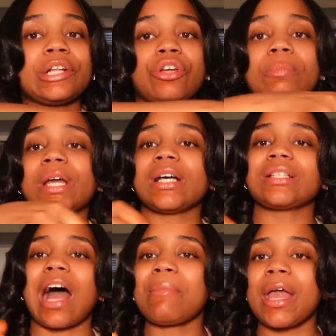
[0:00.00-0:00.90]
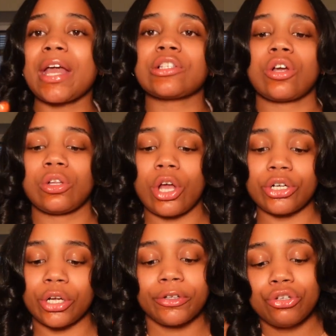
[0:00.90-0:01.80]
that though because I'm a hands-on
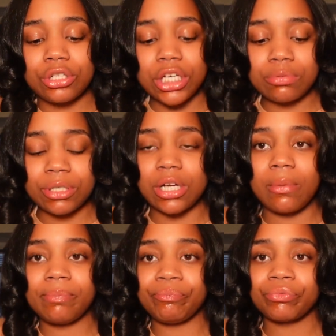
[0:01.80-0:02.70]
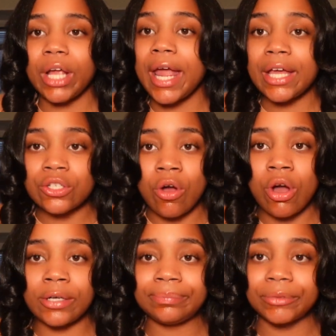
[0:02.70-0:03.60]
learner. You teach me something
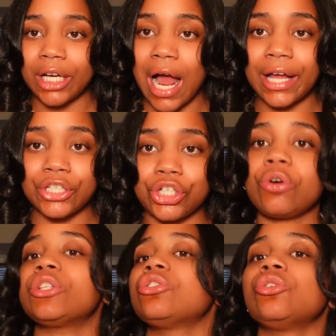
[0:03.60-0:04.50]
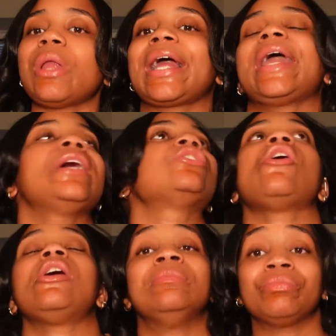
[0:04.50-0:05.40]
hands-on and I can show it to you like
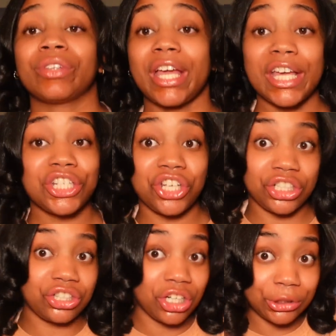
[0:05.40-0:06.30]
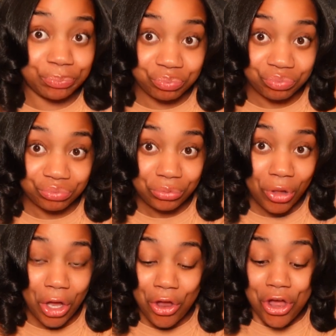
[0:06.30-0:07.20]
hands-on. It's just a
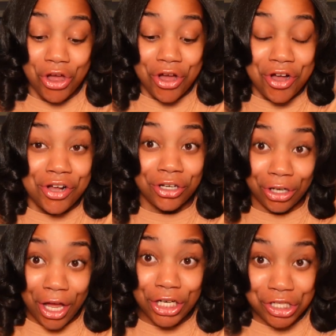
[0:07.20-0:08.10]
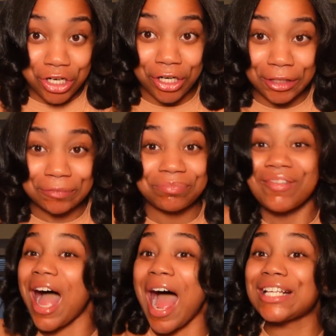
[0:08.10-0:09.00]
lecture.
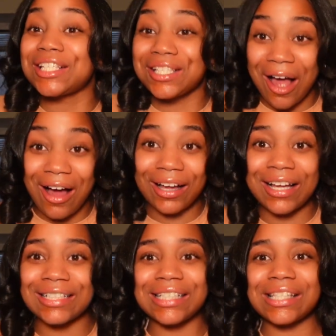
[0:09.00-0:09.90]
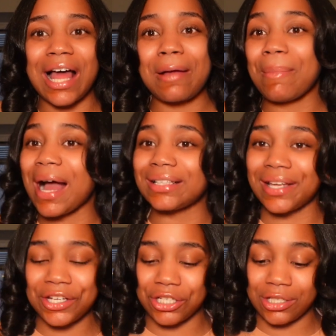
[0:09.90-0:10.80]
I suck because it's like my
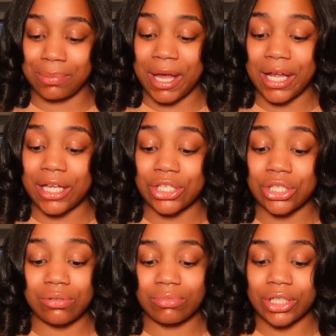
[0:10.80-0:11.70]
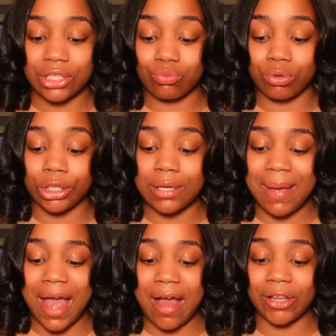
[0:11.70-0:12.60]
attention span is is really
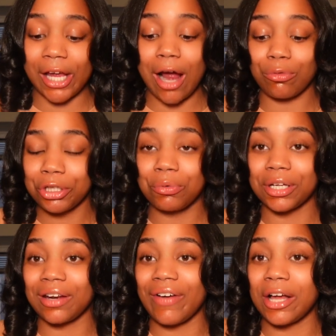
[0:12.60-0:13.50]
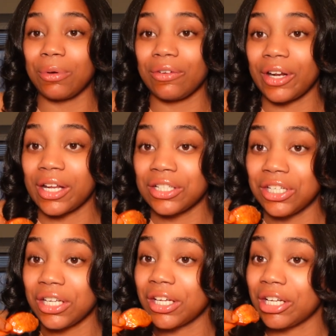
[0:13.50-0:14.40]
bad. Like I really want to get evaluated for
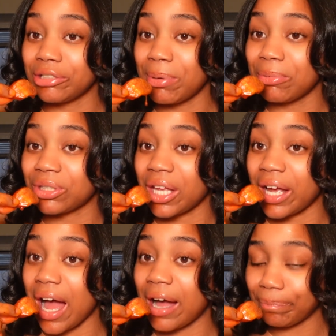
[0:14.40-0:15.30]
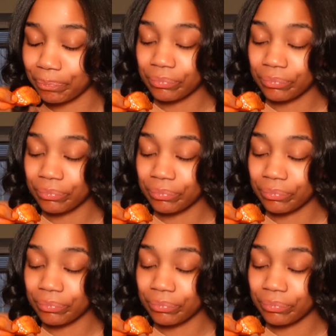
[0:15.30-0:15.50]
ADHD because people think I